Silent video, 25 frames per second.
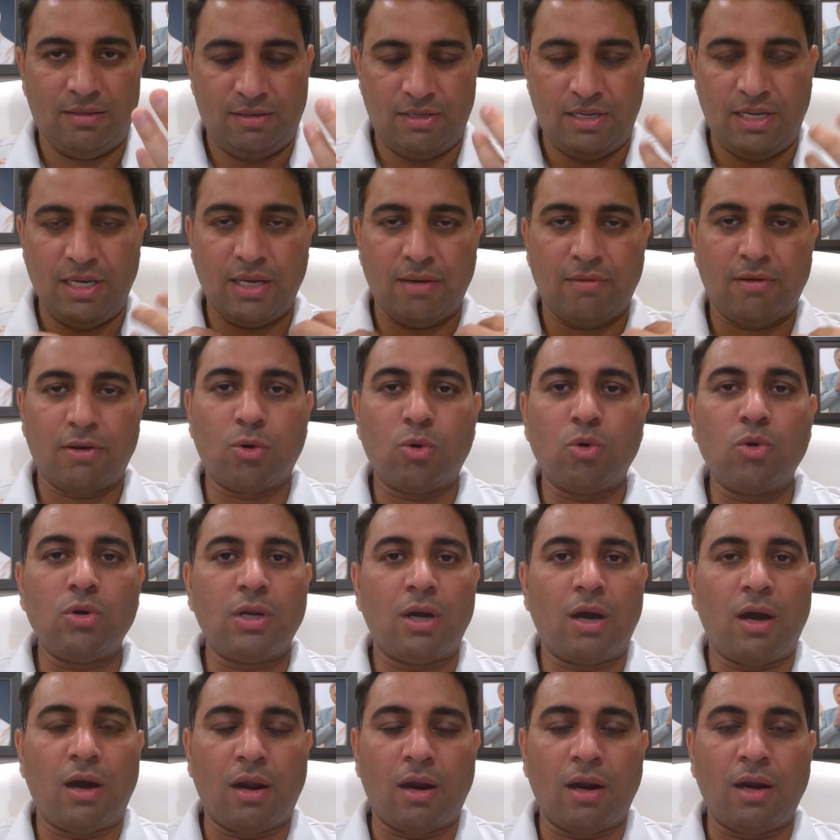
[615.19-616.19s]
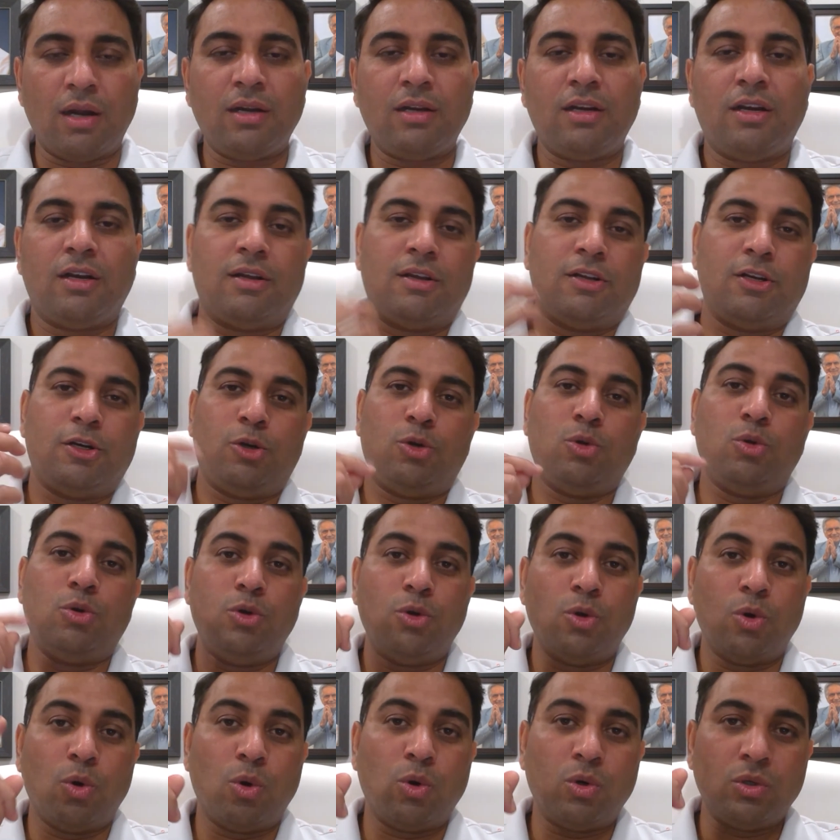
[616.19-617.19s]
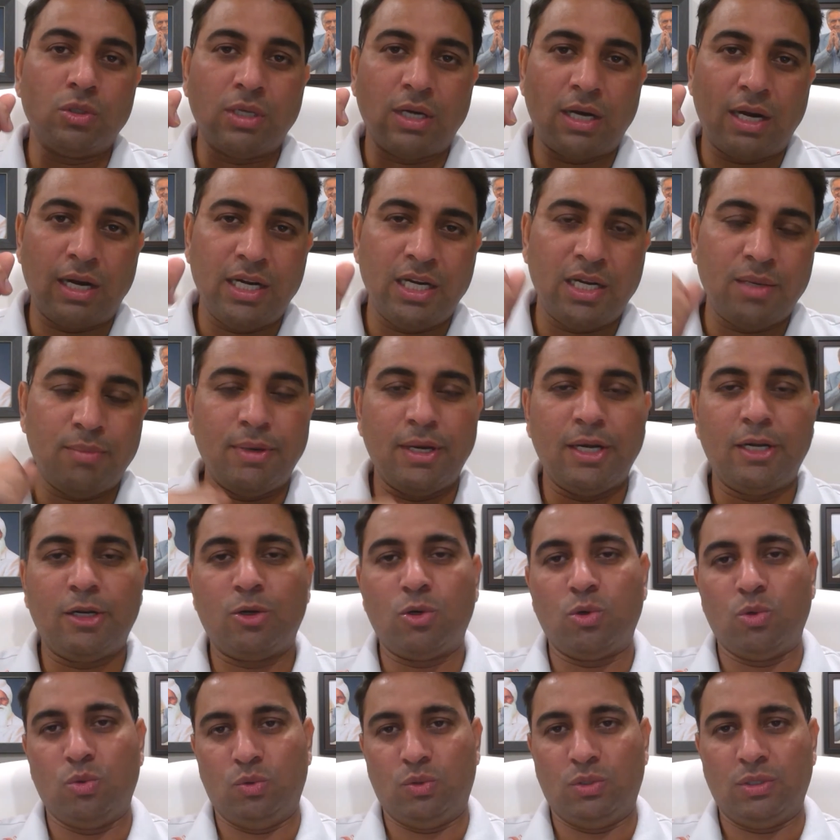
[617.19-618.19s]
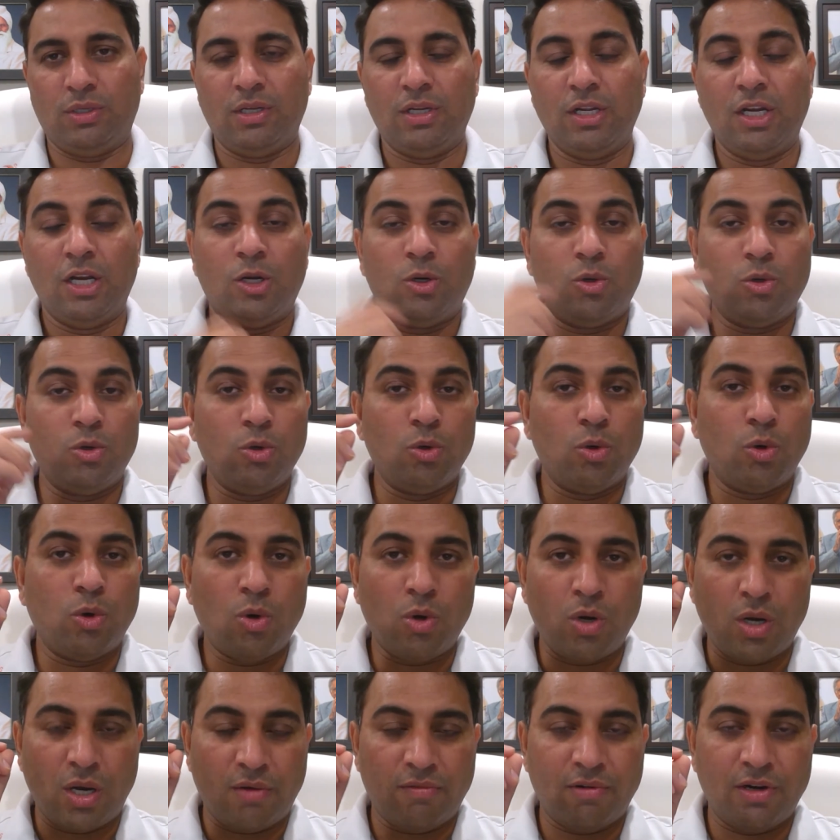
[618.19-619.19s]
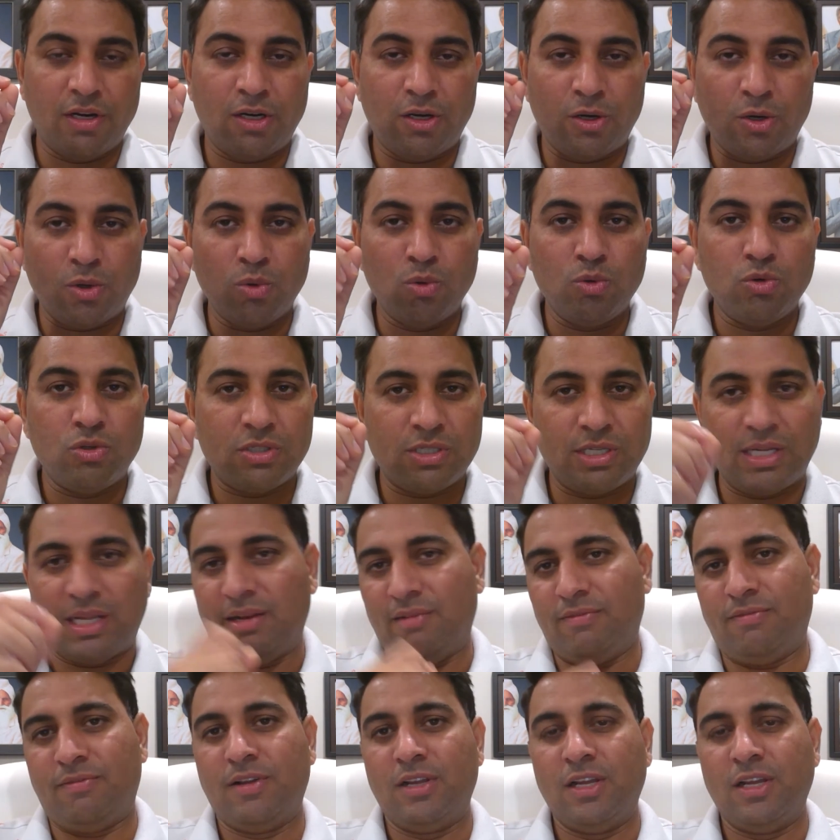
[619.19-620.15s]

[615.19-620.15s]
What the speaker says: in our own heart to know the ultimate truth, to know our true self,